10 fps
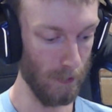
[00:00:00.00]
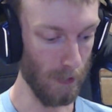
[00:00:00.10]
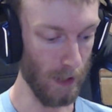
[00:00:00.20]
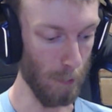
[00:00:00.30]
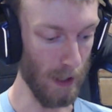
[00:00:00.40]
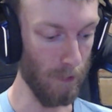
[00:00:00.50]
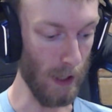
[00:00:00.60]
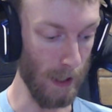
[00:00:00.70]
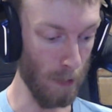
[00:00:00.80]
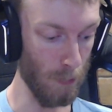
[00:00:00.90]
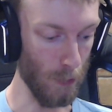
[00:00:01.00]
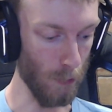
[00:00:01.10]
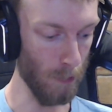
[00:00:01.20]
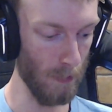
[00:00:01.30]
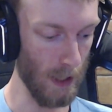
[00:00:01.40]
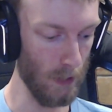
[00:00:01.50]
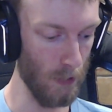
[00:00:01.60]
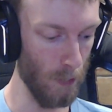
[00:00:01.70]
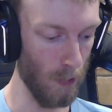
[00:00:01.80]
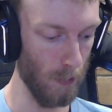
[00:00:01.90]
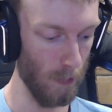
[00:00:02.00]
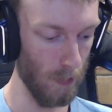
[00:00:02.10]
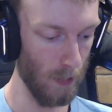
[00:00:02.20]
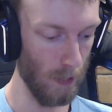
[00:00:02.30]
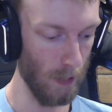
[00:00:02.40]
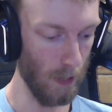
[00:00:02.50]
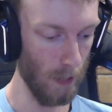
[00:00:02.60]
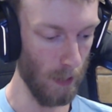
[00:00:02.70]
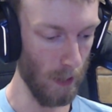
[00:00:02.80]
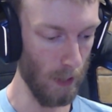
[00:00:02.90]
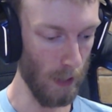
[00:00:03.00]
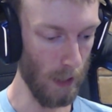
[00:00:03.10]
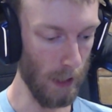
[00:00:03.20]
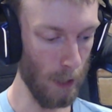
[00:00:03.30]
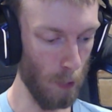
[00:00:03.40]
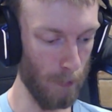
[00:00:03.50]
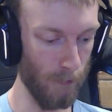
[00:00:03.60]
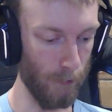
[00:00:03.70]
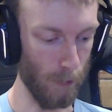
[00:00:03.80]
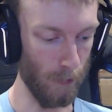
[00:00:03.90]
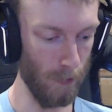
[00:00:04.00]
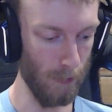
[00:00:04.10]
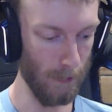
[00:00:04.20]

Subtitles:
Okay, we have Houndoom. That's not helpful.